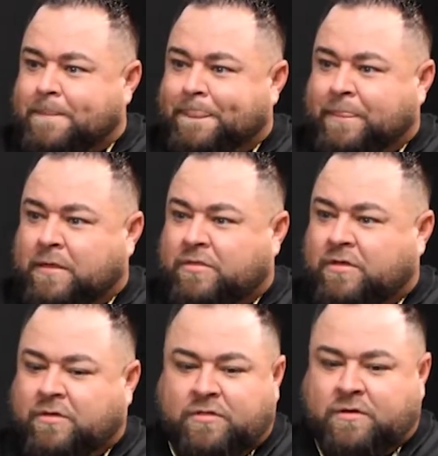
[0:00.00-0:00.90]

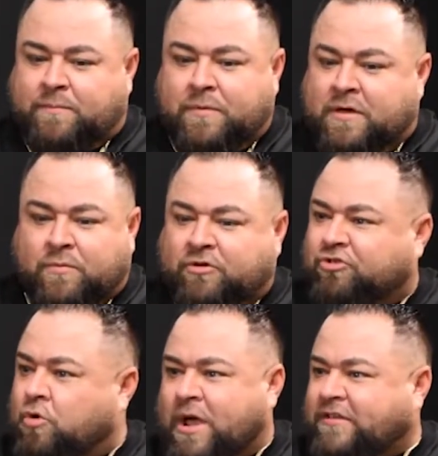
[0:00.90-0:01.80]
There was
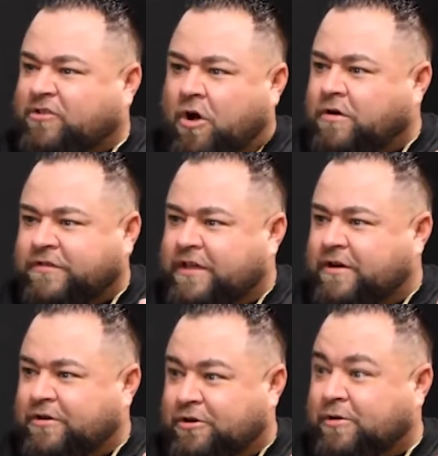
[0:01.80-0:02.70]
no nice cars
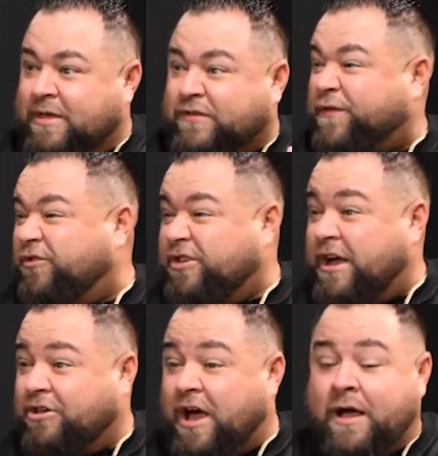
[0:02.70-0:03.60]
there. You know what I mean? That's the first thing
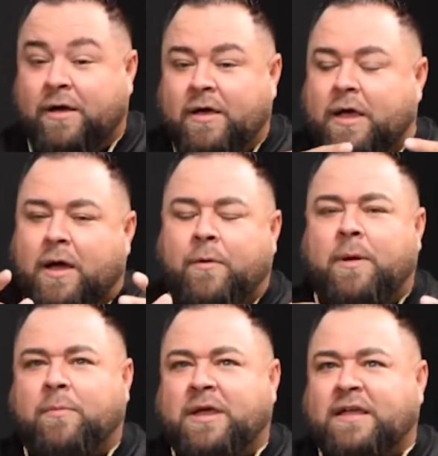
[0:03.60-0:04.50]
I
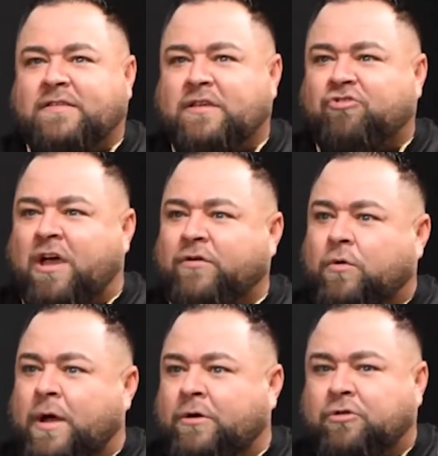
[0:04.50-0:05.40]
remember being 18, driving
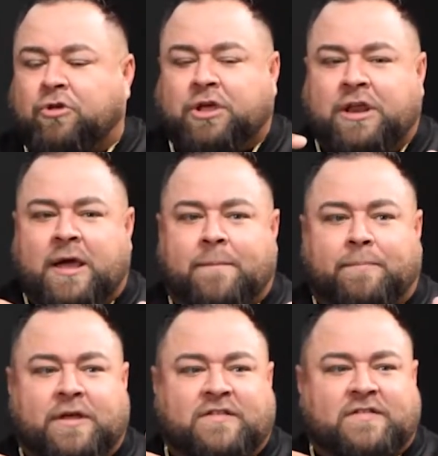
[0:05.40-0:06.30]
around and looking at
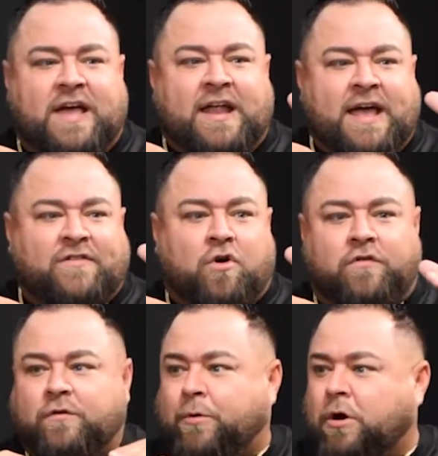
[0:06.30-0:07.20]
places that had nice
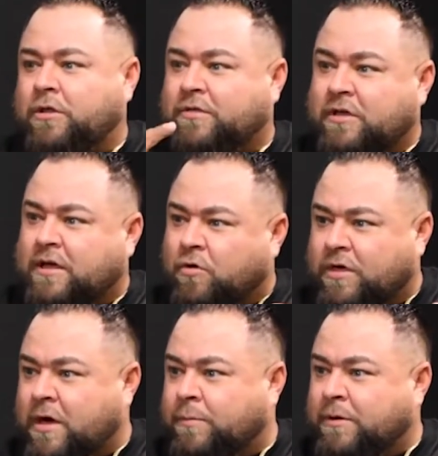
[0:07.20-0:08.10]
cars in the parking lot, thinking like, okay,
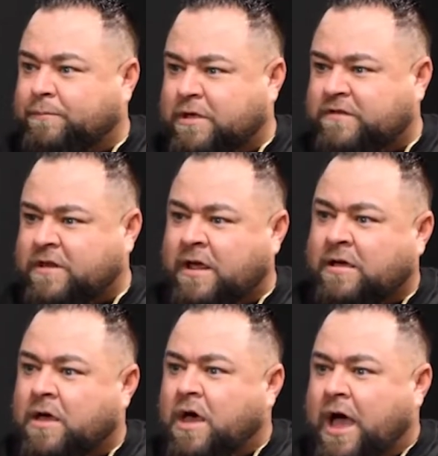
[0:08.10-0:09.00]
that would be a place that
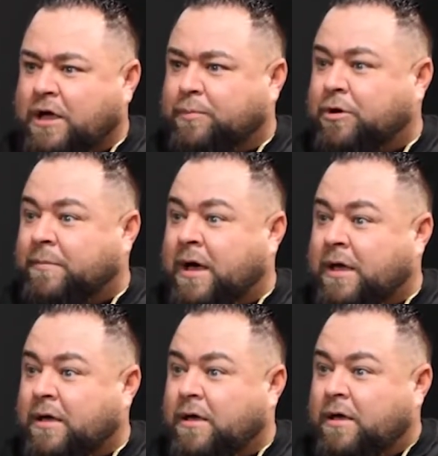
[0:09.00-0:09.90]
I could put
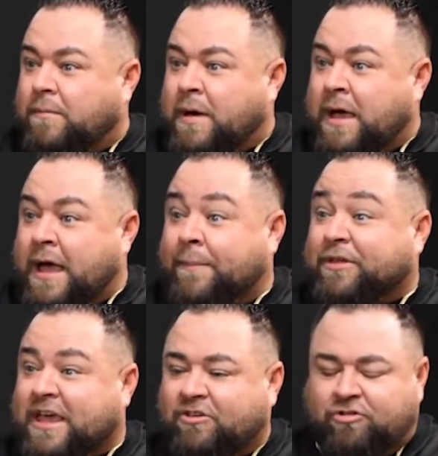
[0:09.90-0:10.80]
my
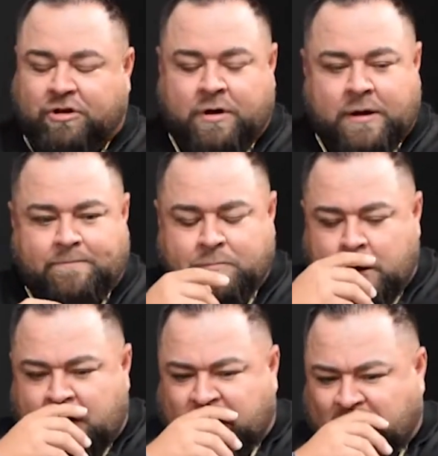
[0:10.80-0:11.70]
application in, right?
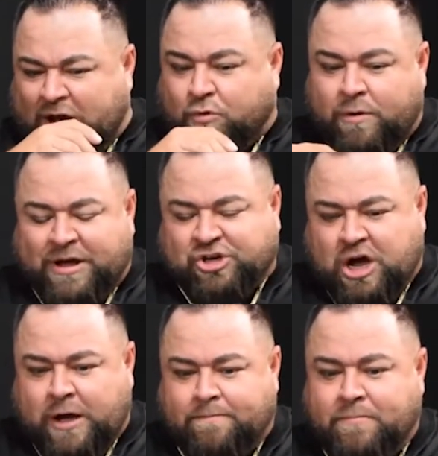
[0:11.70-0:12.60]
So I quit my
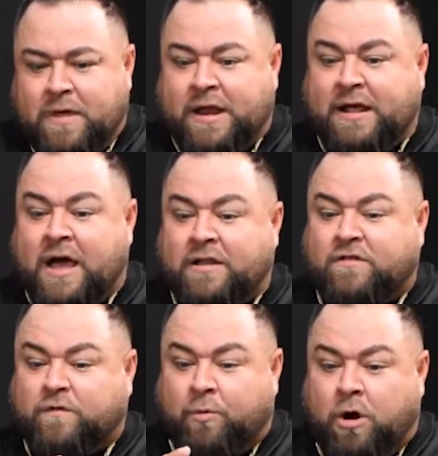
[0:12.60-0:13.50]
job and I got into
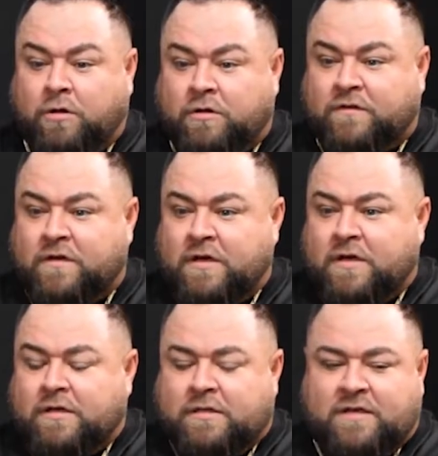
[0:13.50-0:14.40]
Sparklets.
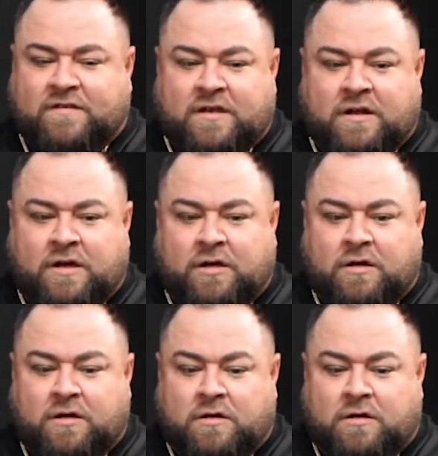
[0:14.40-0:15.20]
They said,